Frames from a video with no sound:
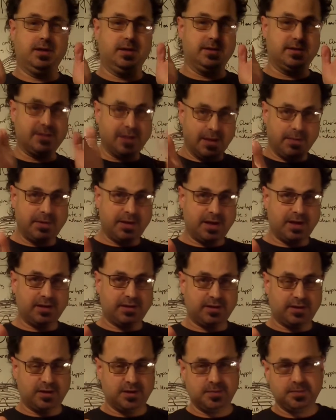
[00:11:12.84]
Same kind of
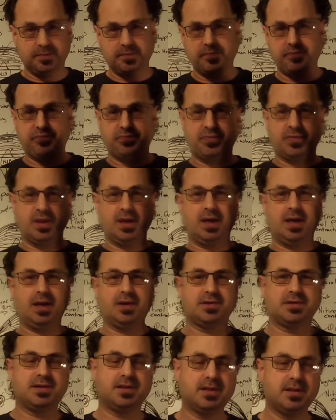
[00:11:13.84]
thing. And
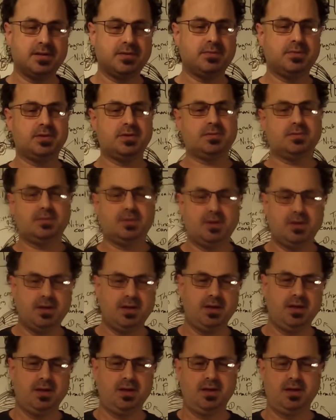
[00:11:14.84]
I was thinking, well,
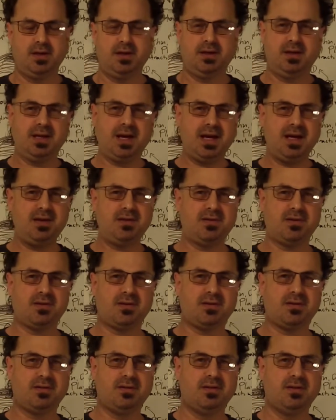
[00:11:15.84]

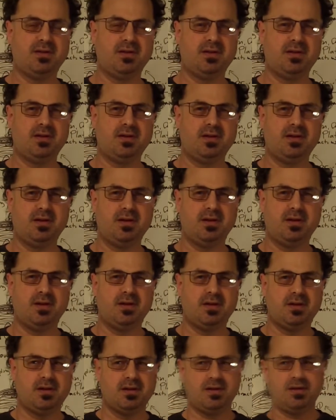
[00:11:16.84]
nitinol
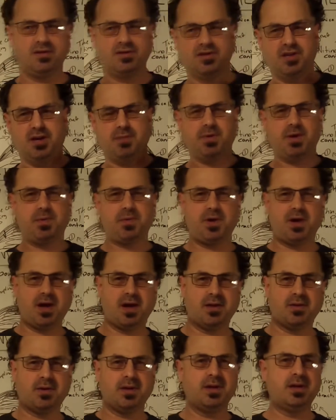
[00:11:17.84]
in a shape memory
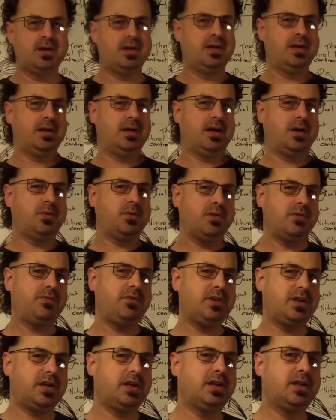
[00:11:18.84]
alloy, I wonder if
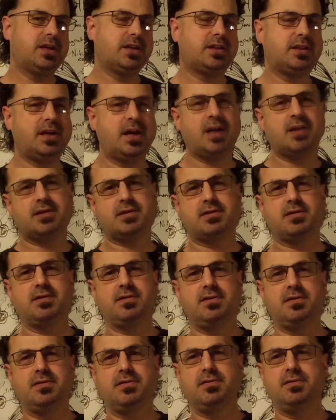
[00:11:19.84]
we can get that
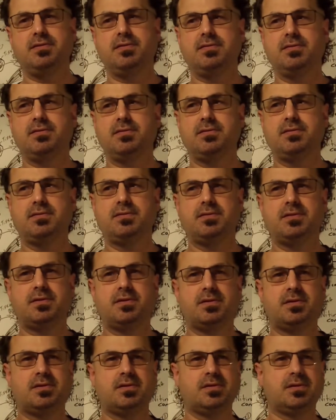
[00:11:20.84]
to
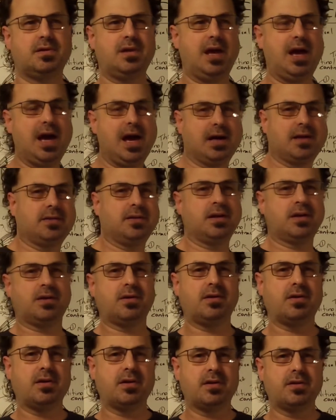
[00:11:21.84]
act like
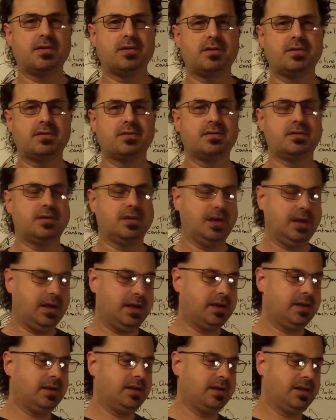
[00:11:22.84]
a heart.
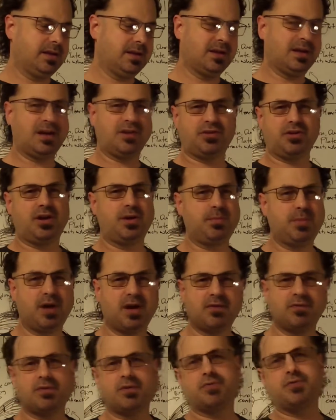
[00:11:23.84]
And I thought
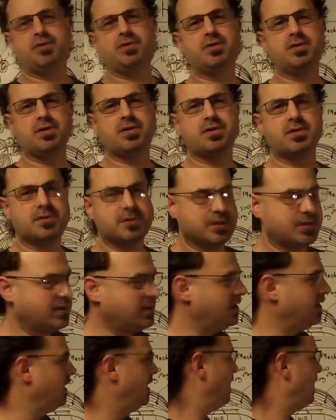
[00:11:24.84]
about it for a few years, and